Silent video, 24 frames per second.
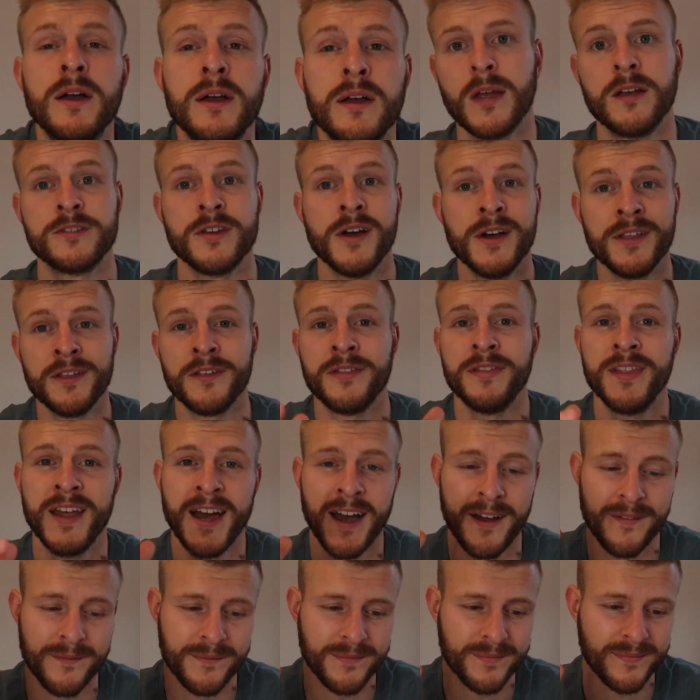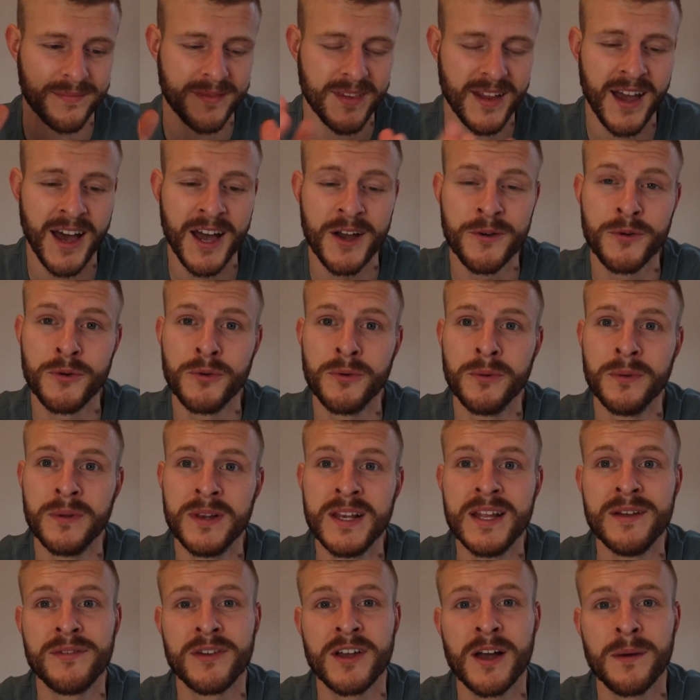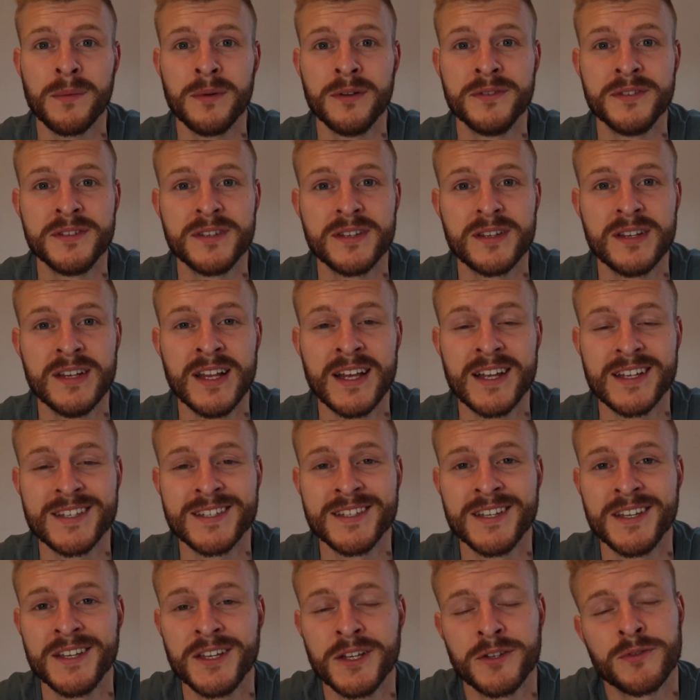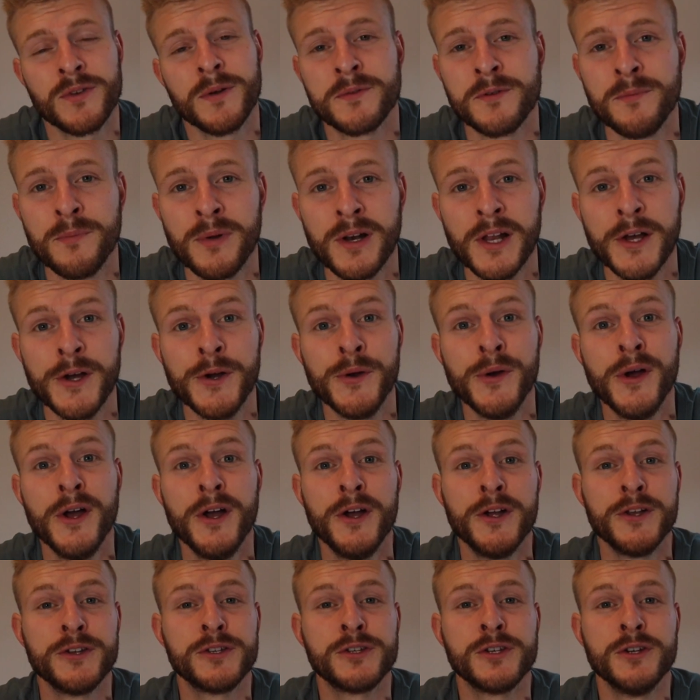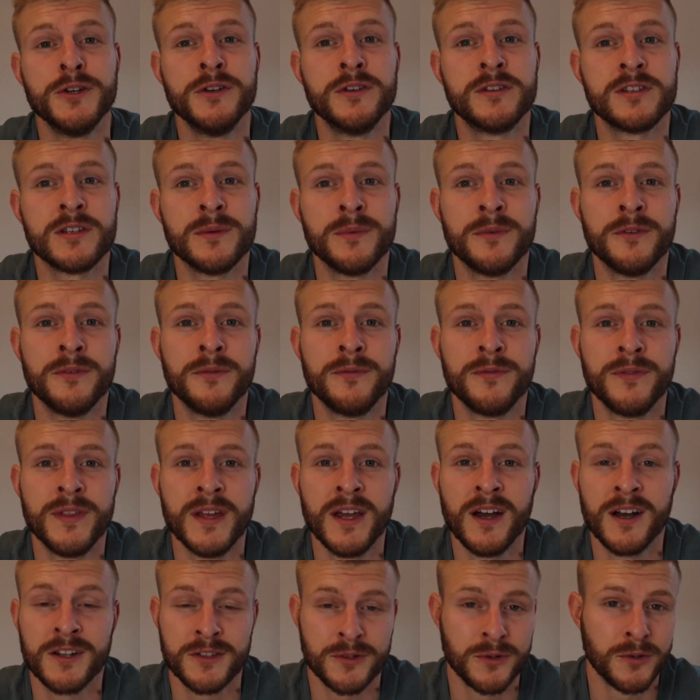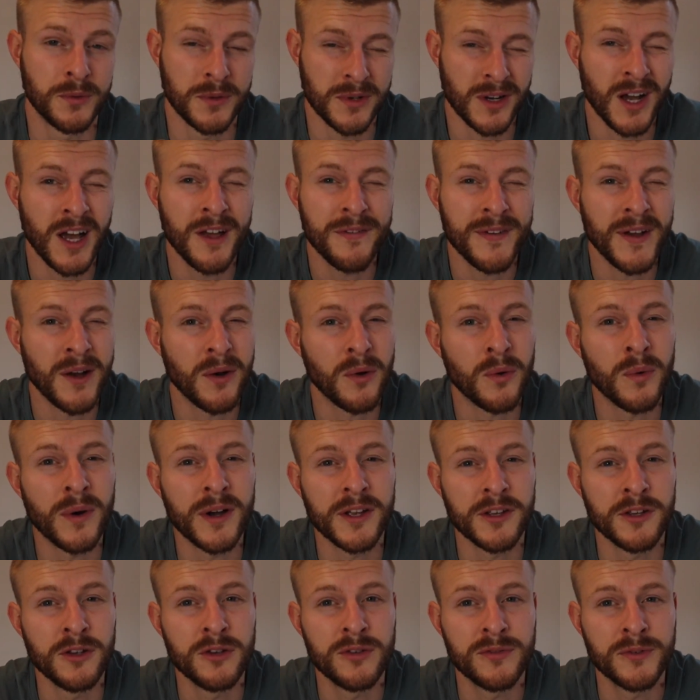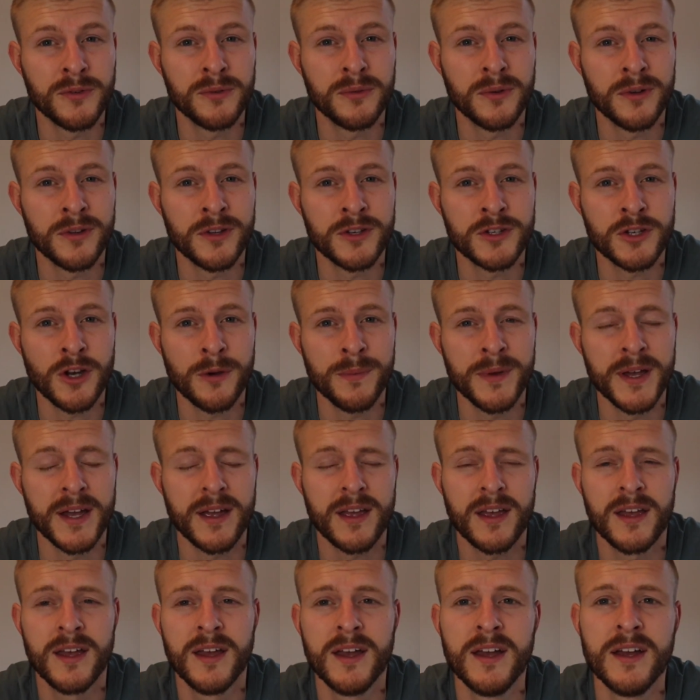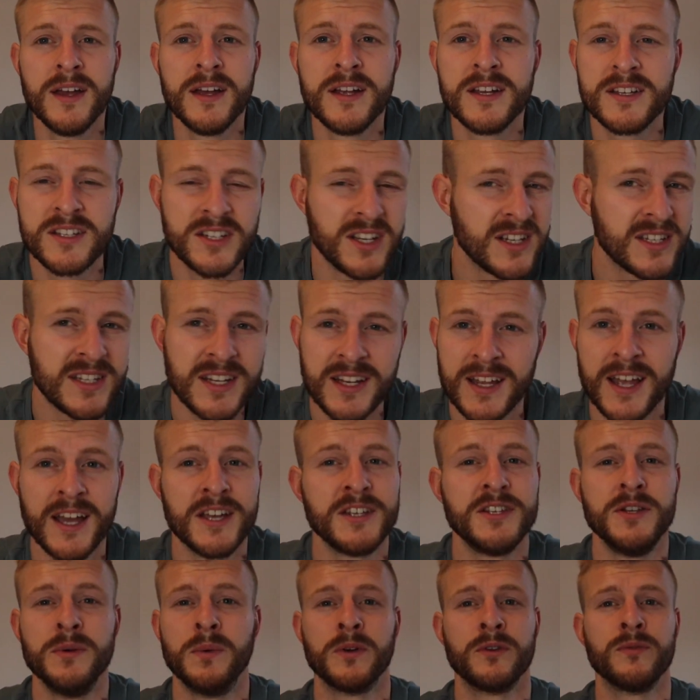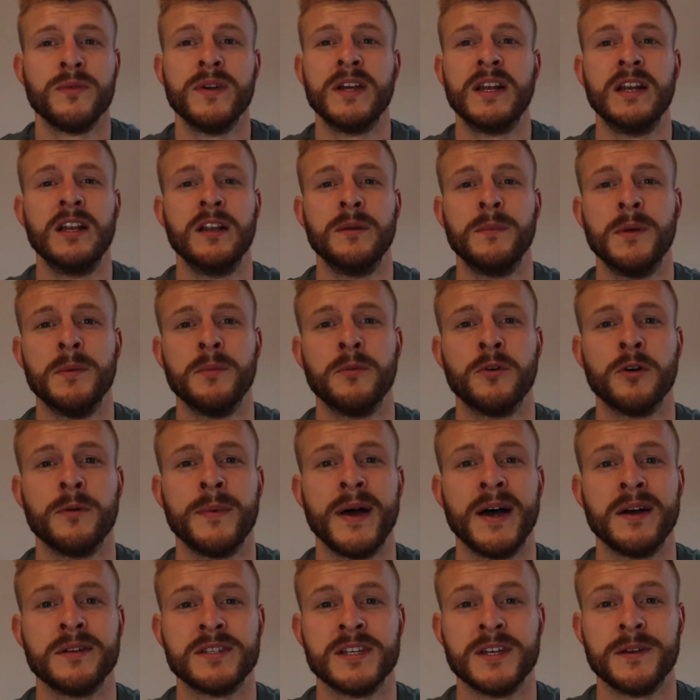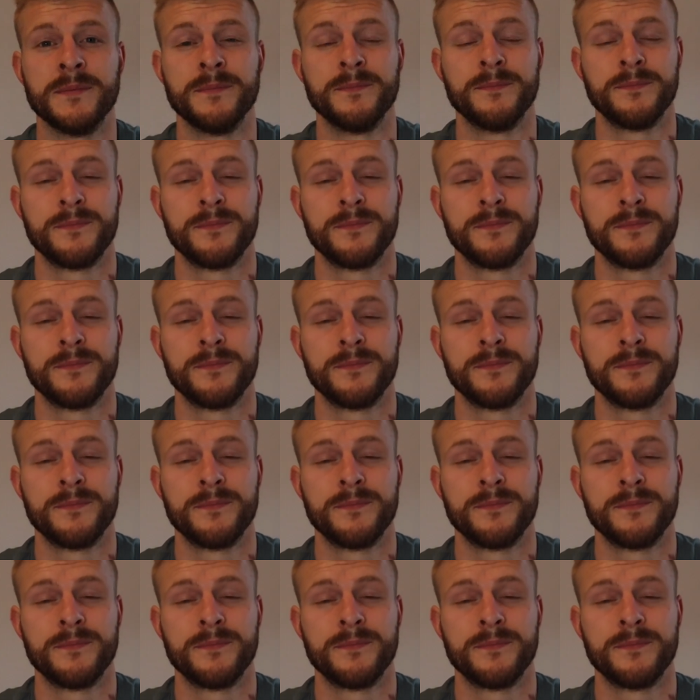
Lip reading: So other than that, I will leave a couple of links in the description below to some of the articles which I found quite useful on the topic, just in case you want to read a little bit more about it.